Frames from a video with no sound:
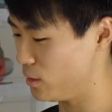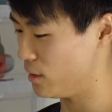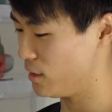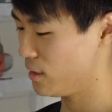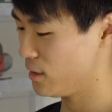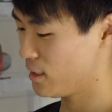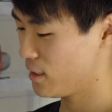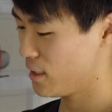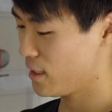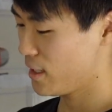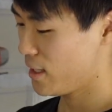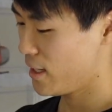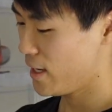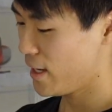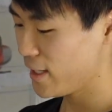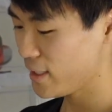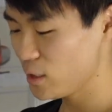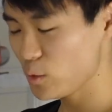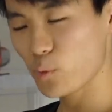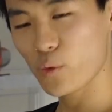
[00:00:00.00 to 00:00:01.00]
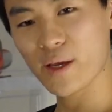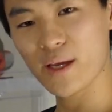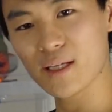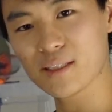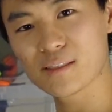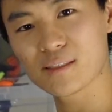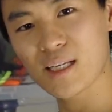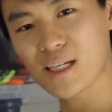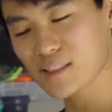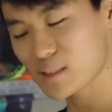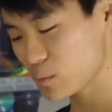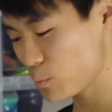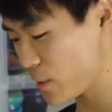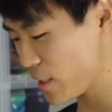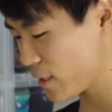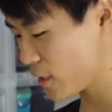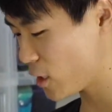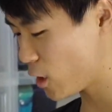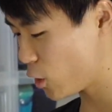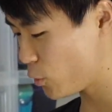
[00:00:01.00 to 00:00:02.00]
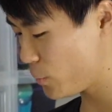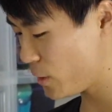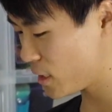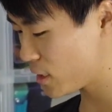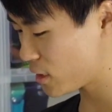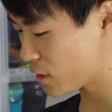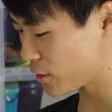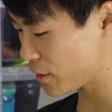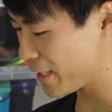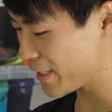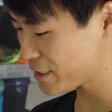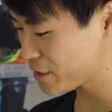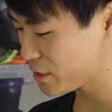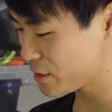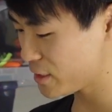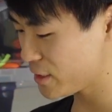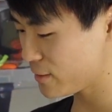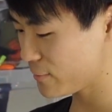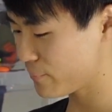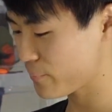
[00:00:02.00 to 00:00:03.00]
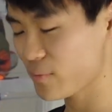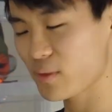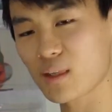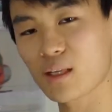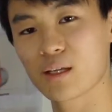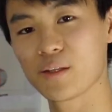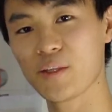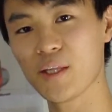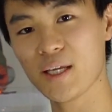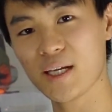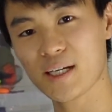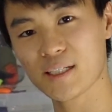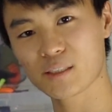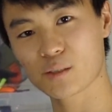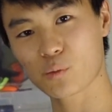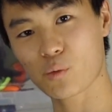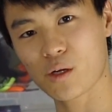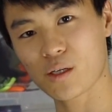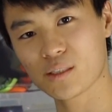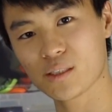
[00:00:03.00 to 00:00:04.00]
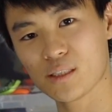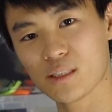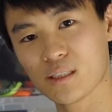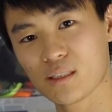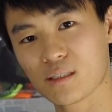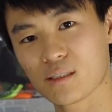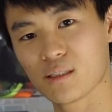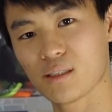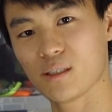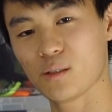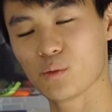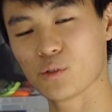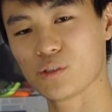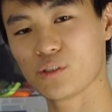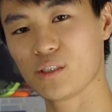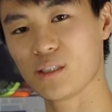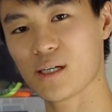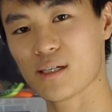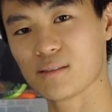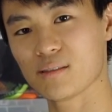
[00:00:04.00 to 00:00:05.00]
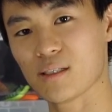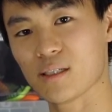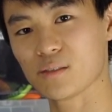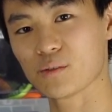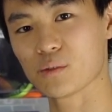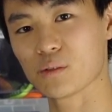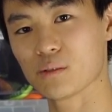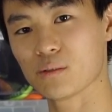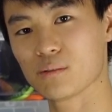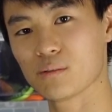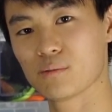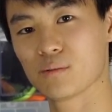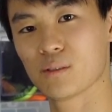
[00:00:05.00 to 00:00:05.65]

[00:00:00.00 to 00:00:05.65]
but. Anyways, that's my Kobe collection. Thank you guys for watching, and we'll see you guys next one.